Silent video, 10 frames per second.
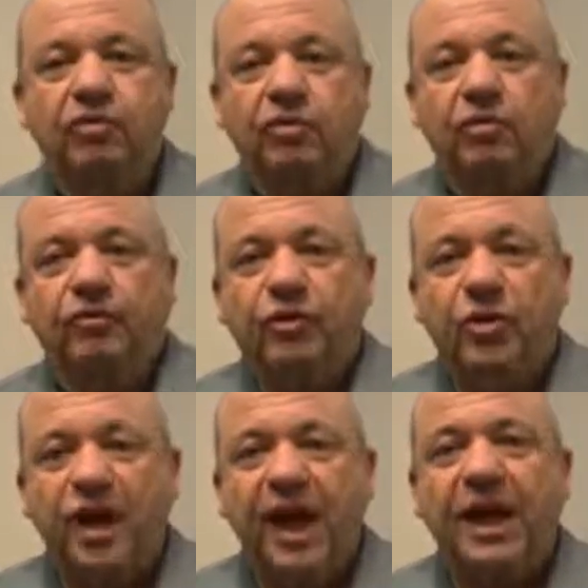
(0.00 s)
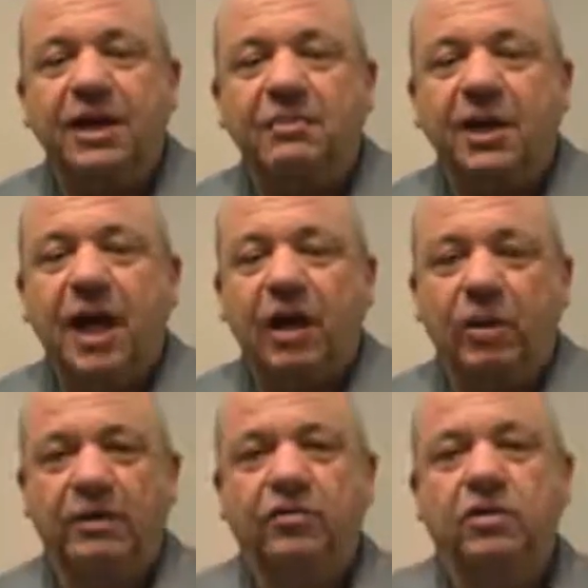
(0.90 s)
for them,
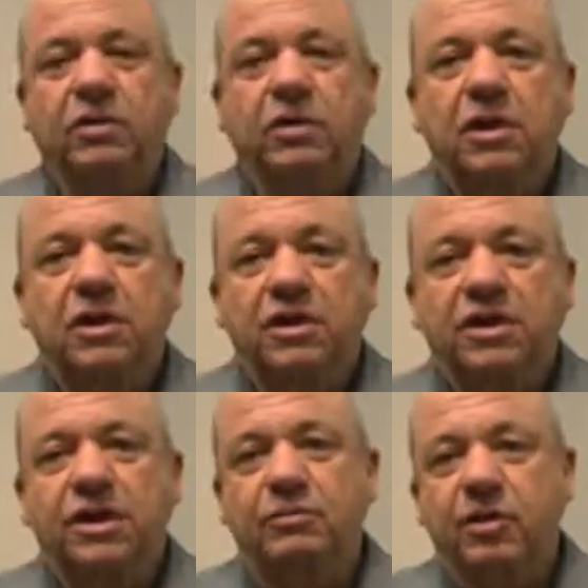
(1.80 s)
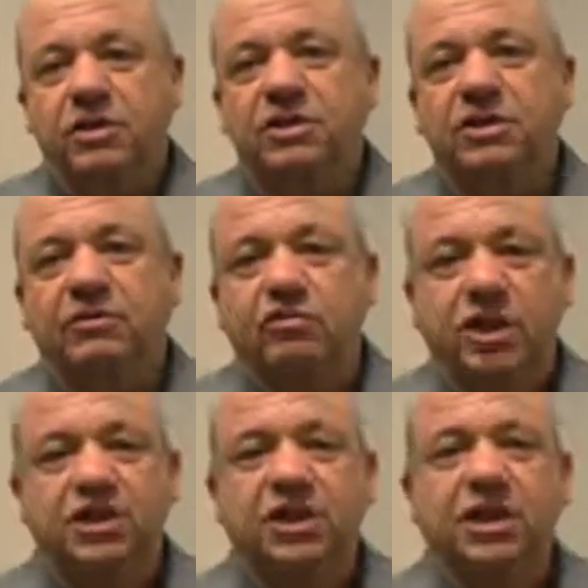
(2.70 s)
however, the emergence of
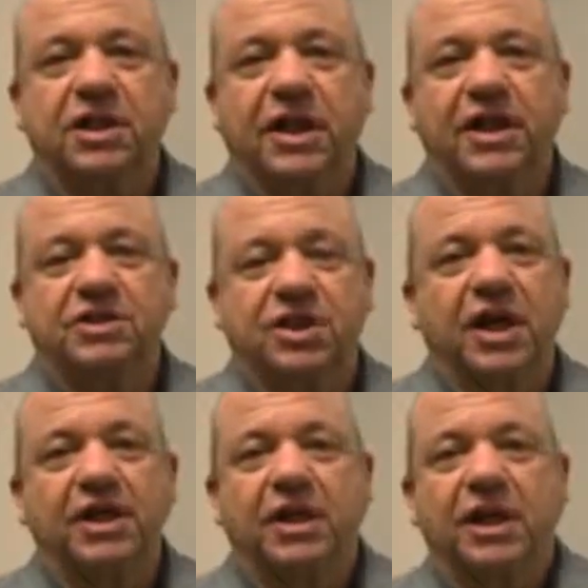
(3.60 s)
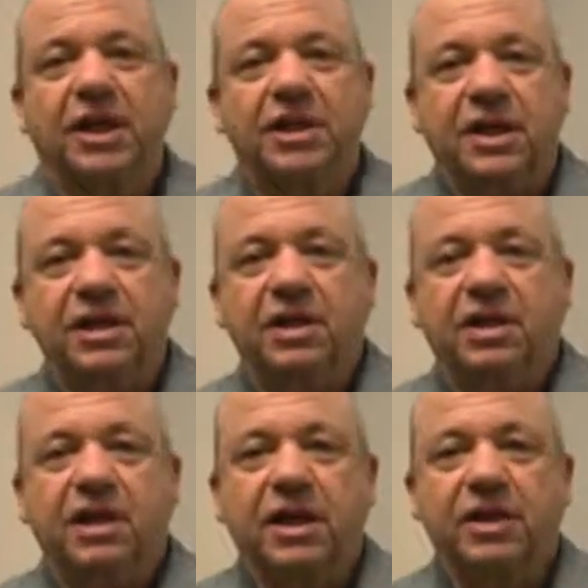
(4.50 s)
Russia and China and India
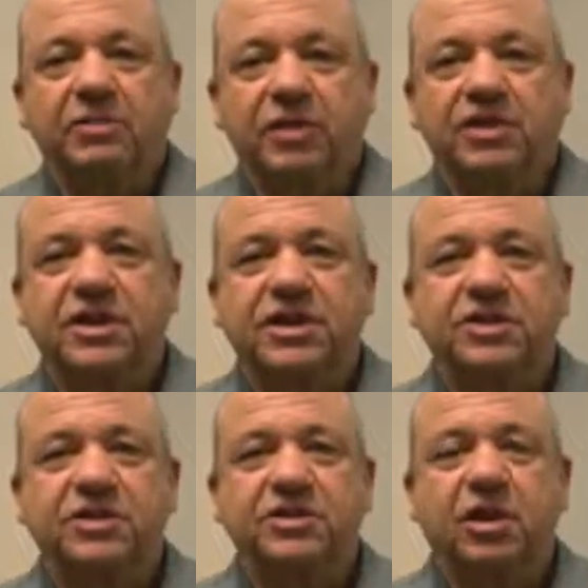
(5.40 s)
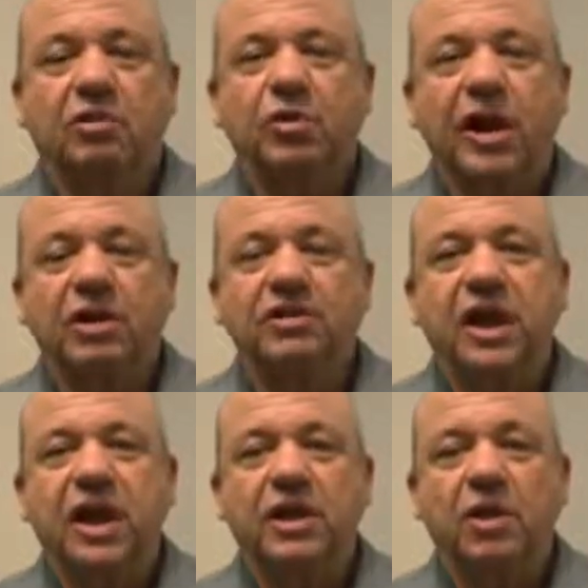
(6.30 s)
and the BRICS nations around
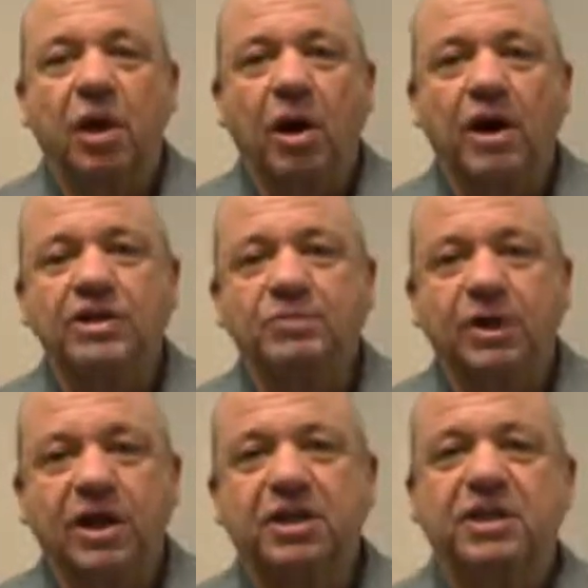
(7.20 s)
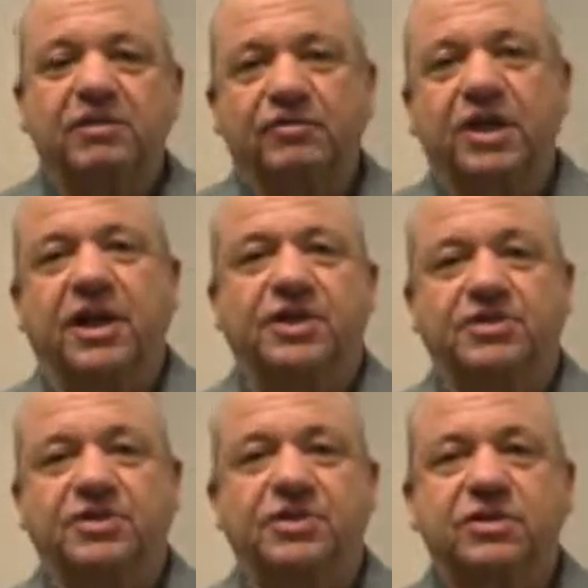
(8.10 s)
a non-speculative
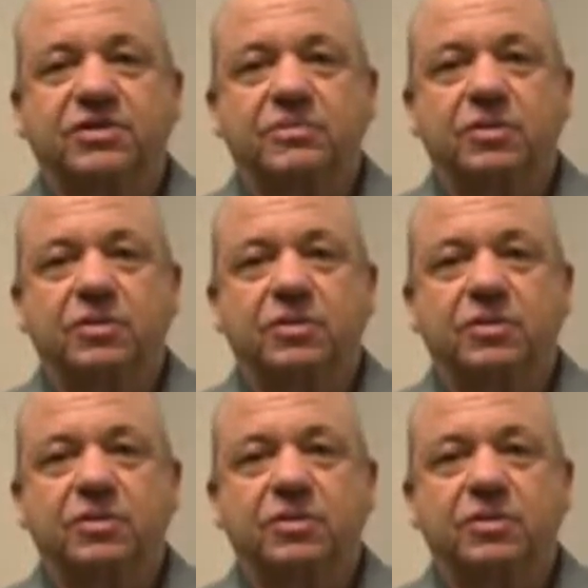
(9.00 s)
financial system